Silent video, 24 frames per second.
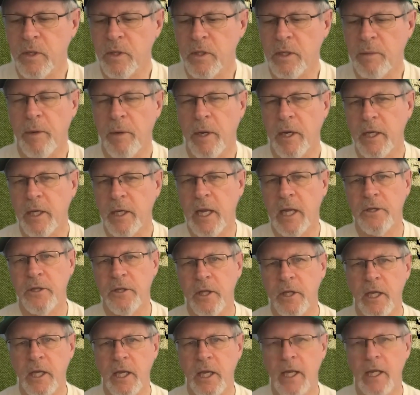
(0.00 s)
They break it down to
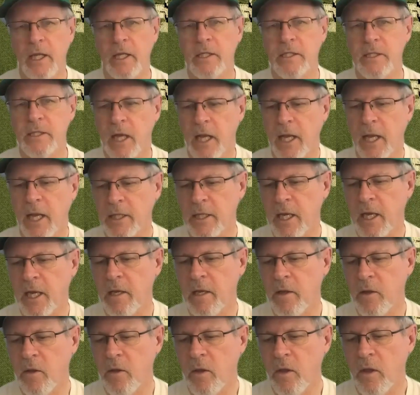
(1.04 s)
the innings. I like that,
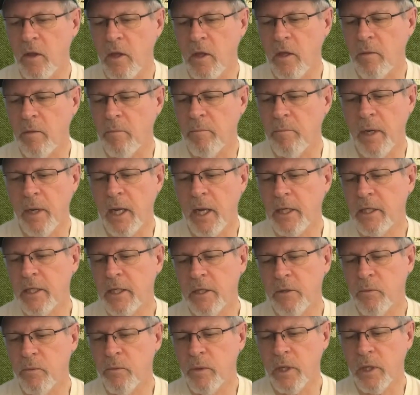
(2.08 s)
but I
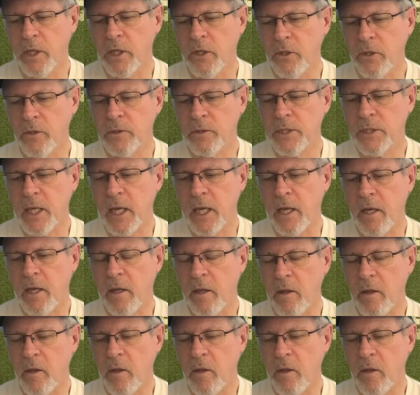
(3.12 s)
didn't really use that.